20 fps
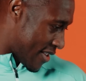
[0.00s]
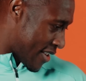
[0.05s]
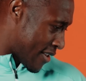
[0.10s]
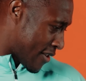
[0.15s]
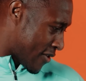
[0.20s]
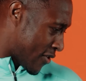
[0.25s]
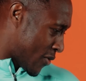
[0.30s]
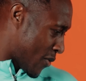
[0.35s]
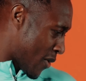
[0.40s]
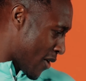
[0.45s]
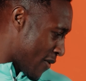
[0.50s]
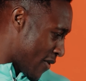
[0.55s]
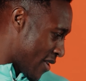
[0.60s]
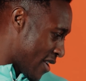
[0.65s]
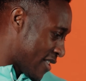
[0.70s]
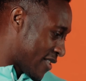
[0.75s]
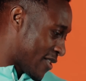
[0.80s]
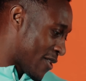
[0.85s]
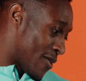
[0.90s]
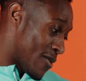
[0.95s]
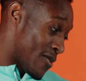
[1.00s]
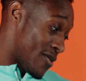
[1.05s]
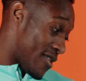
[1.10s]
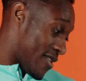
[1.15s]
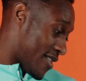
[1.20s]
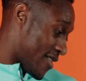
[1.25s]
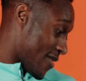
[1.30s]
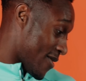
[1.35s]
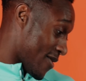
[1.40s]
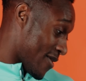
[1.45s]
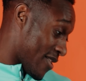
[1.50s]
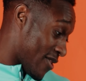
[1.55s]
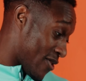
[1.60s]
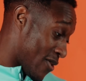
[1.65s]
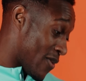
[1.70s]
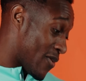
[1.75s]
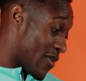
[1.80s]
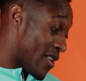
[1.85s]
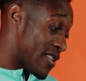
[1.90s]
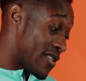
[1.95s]
since I was twelve years old, so
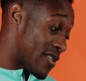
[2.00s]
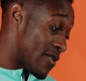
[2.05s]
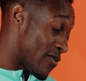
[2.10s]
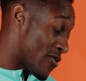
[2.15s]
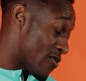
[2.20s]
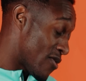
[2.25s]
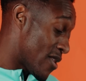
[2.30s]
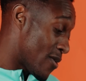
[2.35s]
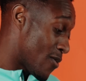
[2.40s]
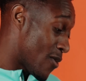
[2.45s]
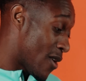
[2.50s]
two thousand three,